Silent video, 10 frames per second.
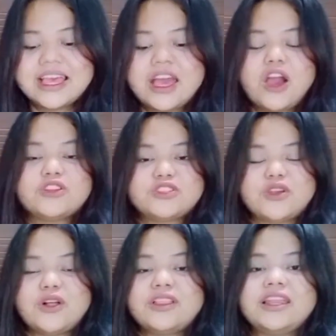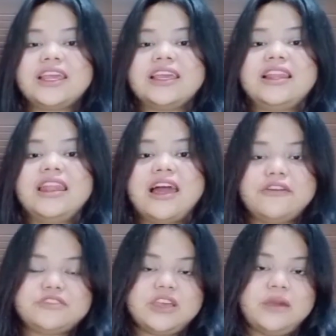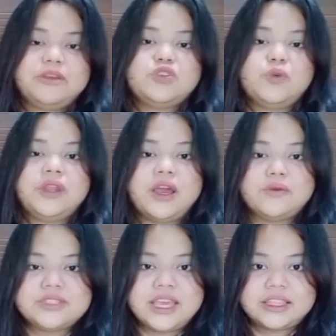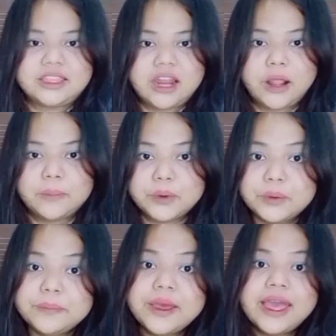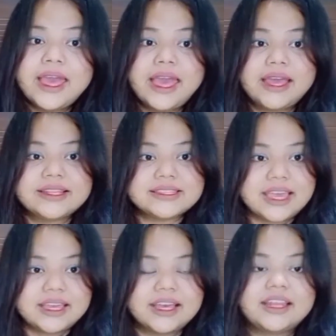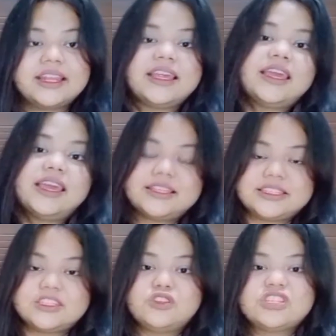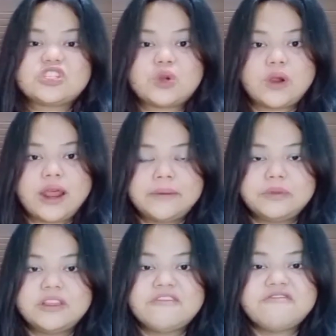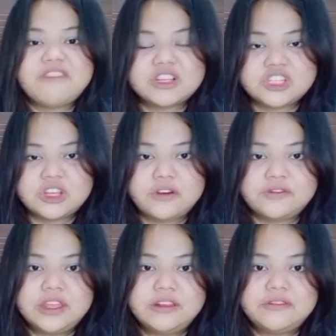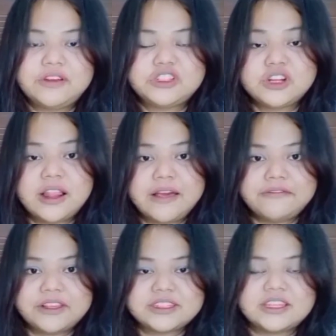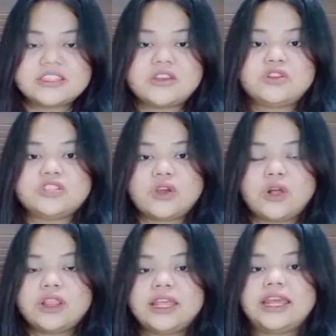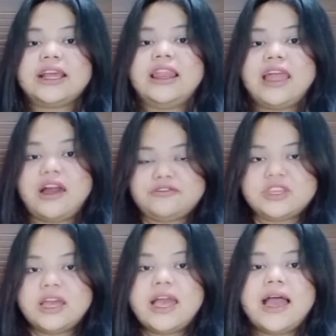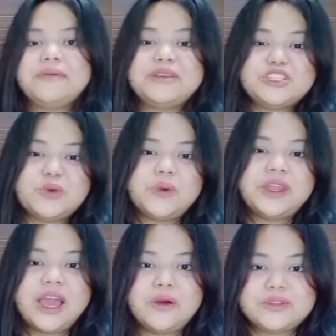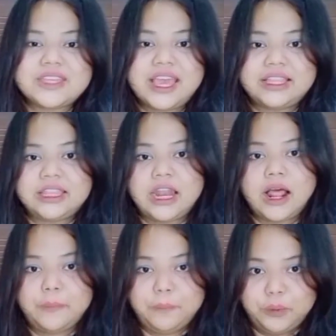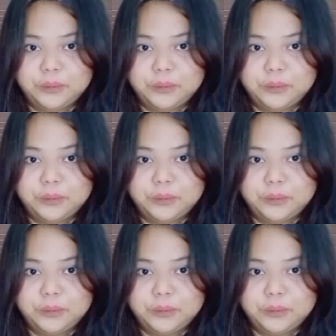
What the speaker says: on song lyric in Loves I Met You When I Was 18 album, and the second is to describe the function of derivational affixes on song lyric Loves I Met You When I Was 18 album.